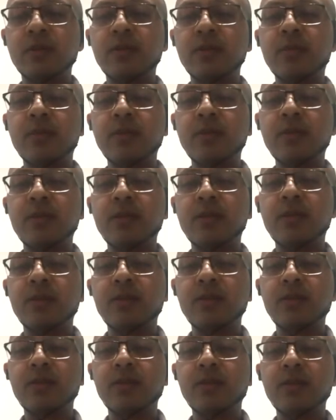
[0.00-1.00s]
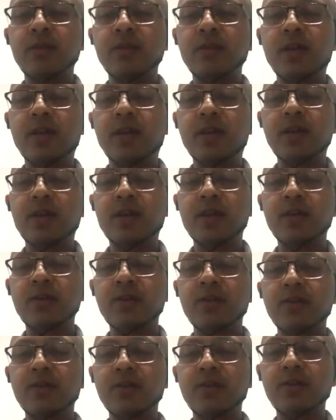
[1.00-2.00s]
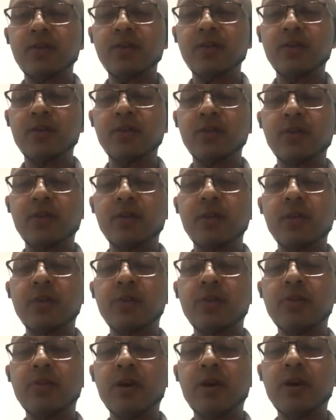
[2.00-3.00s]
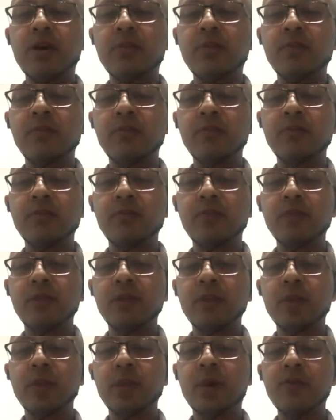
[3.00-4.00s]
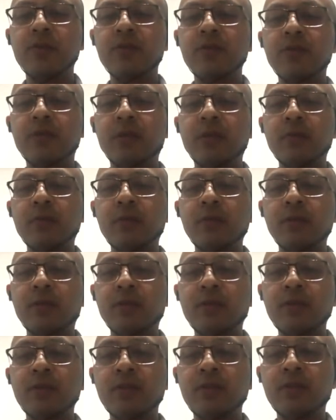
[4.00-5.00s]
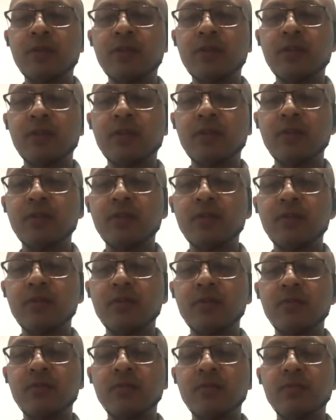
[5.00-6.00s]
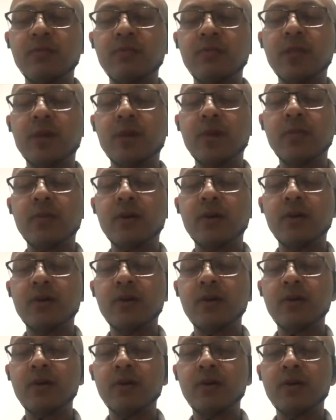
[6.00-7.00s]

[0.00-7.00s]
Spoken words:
Matihi, attraction, Nidam, of the people in general, Dharma,